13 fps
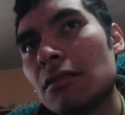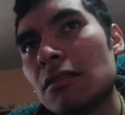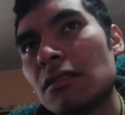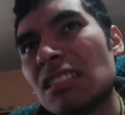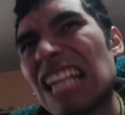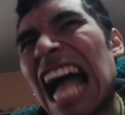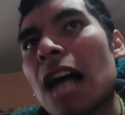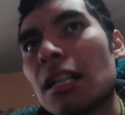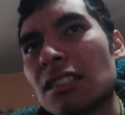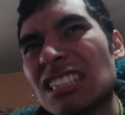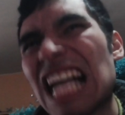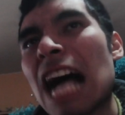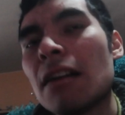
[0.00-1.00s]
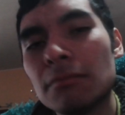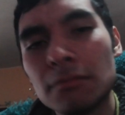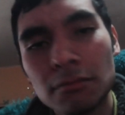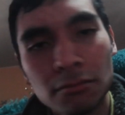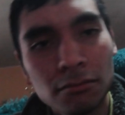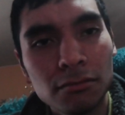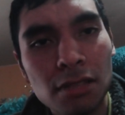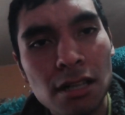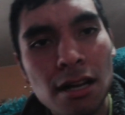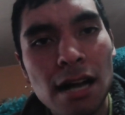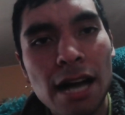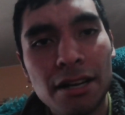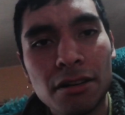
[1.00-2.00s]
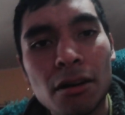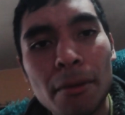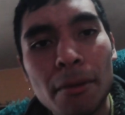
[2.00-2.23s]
I, I don't know.